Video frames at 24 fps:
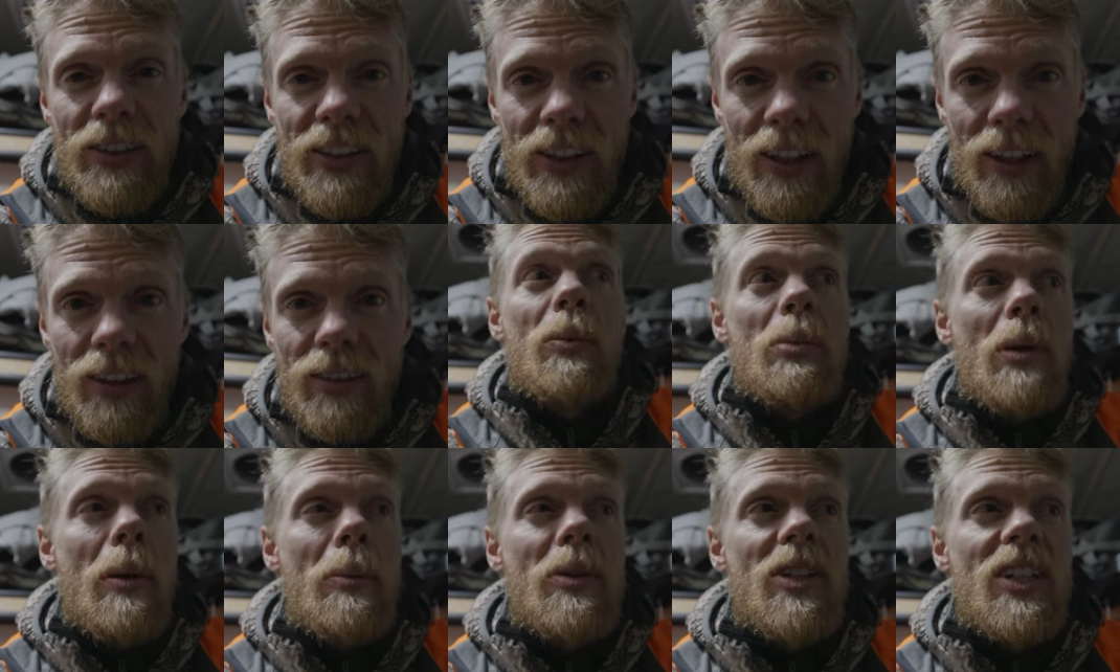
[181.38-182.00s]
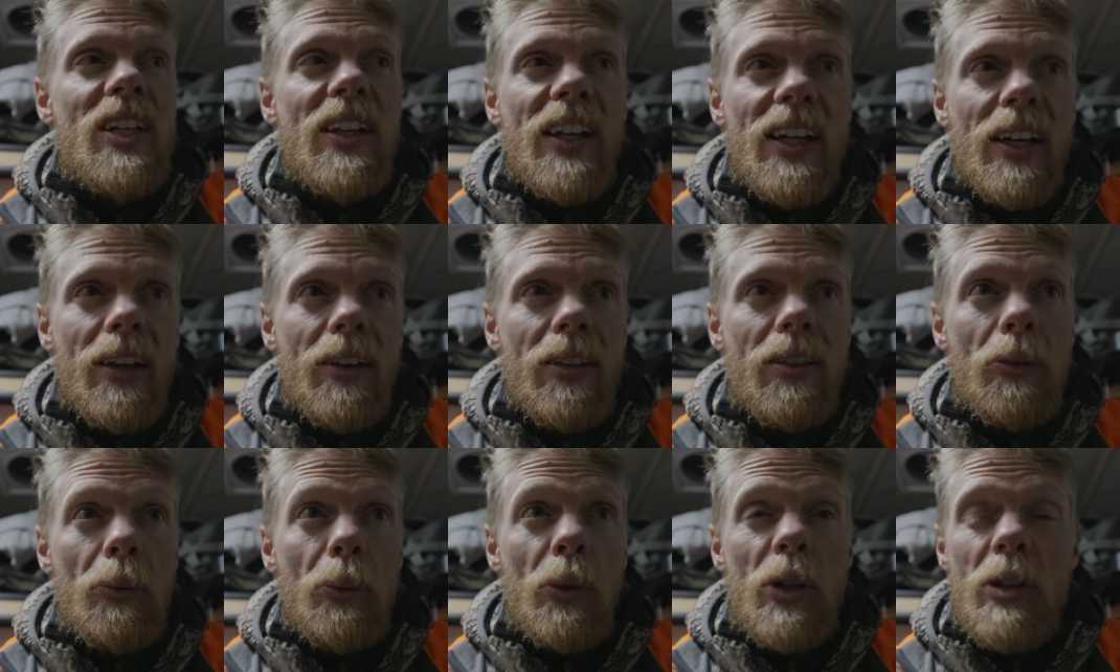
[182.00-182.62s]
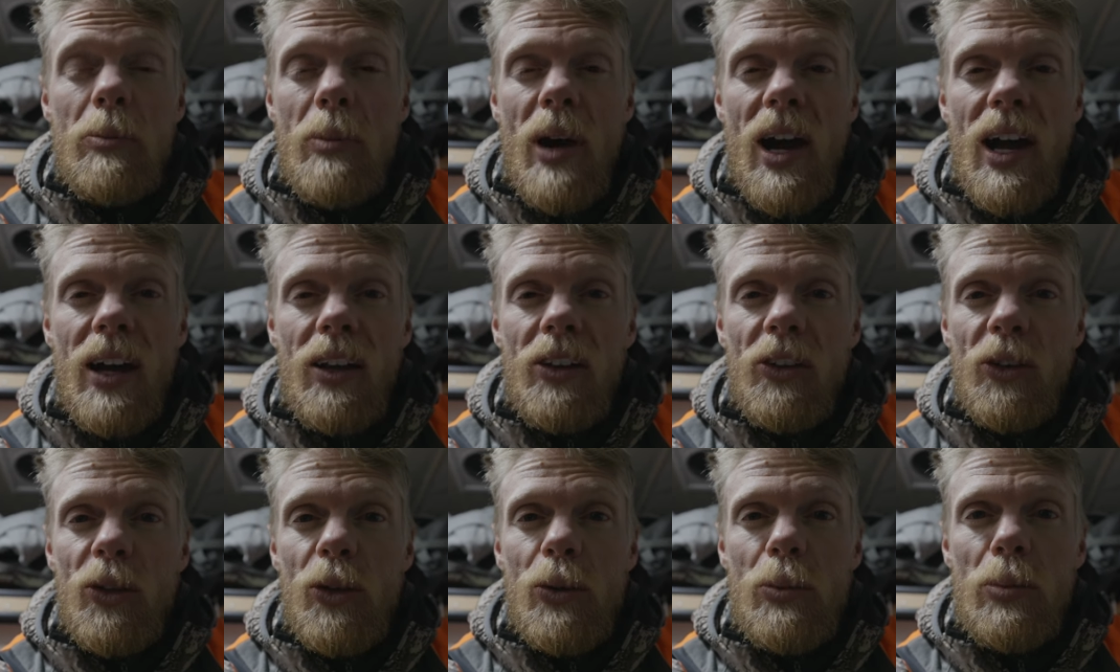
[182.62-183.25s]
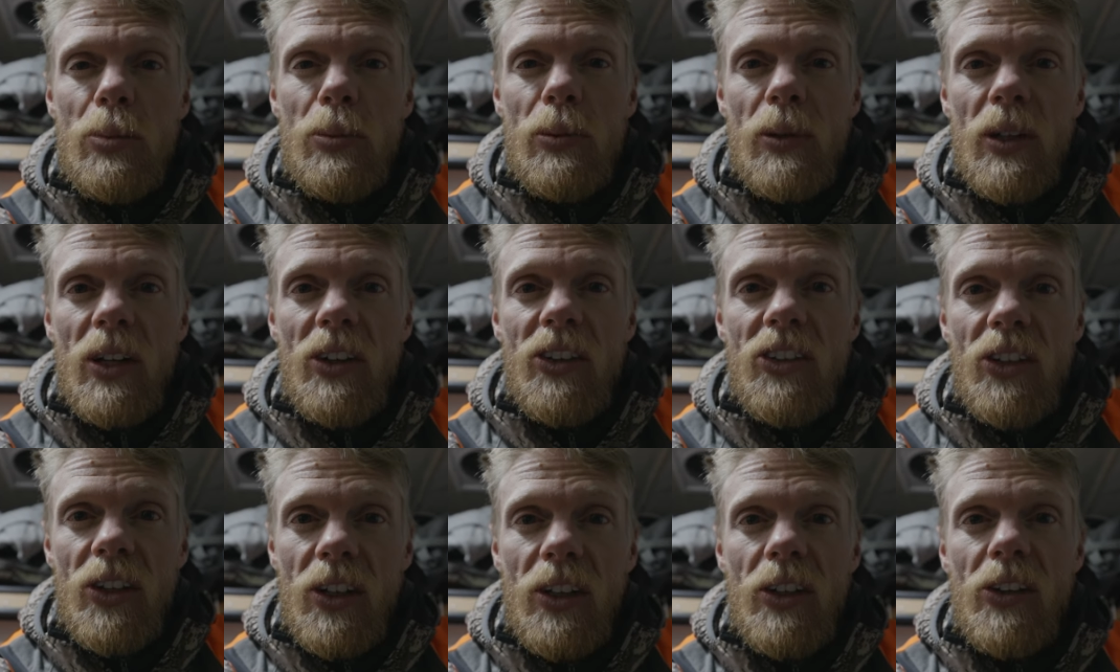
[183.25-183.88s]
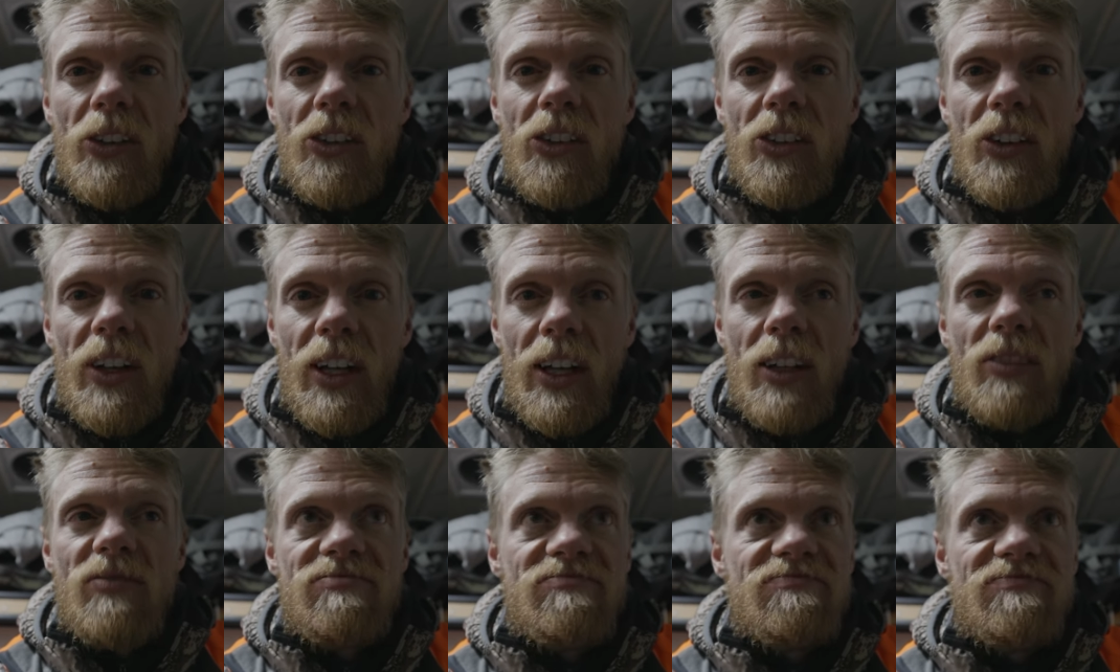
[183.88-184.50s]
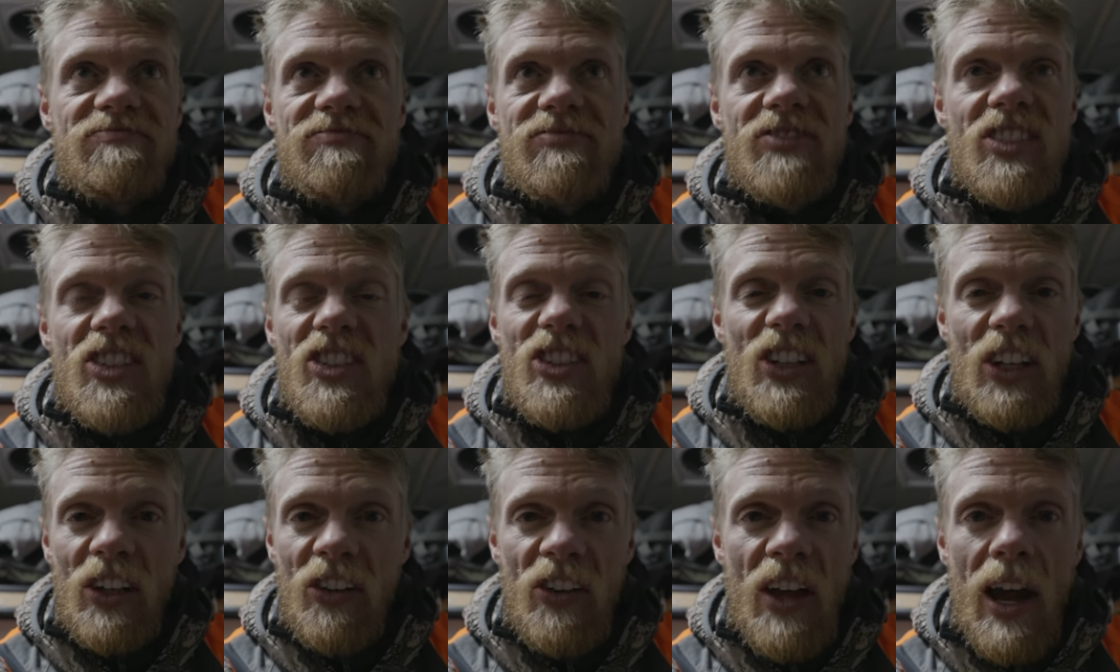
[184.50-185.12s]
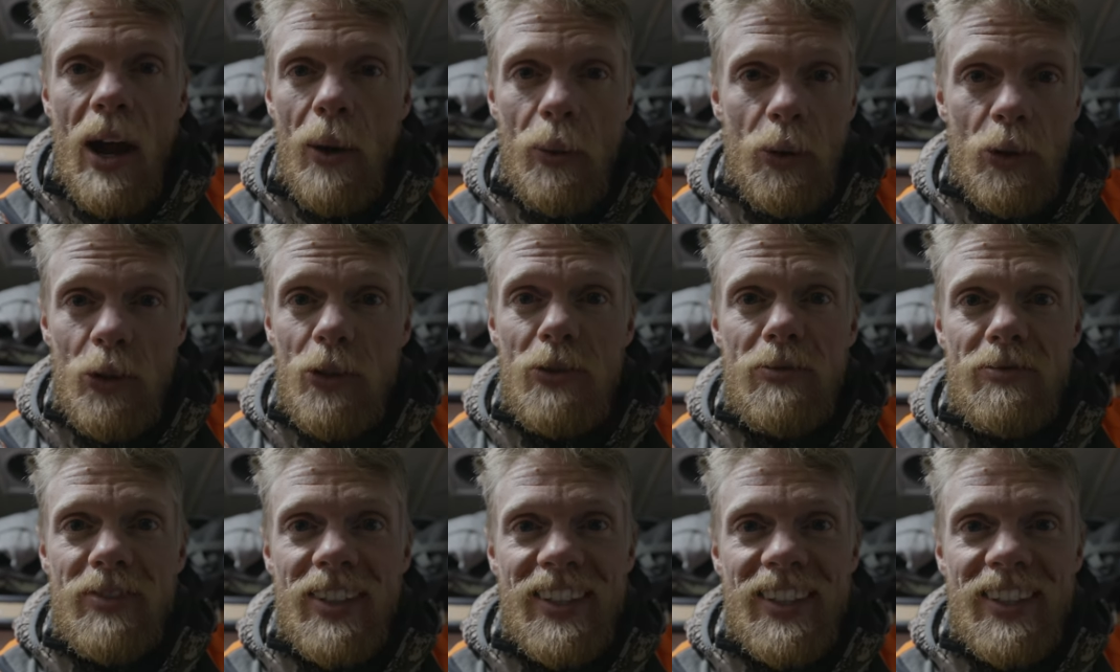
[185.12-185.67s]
there. Probably did like a three mile loop and it took us like six hours.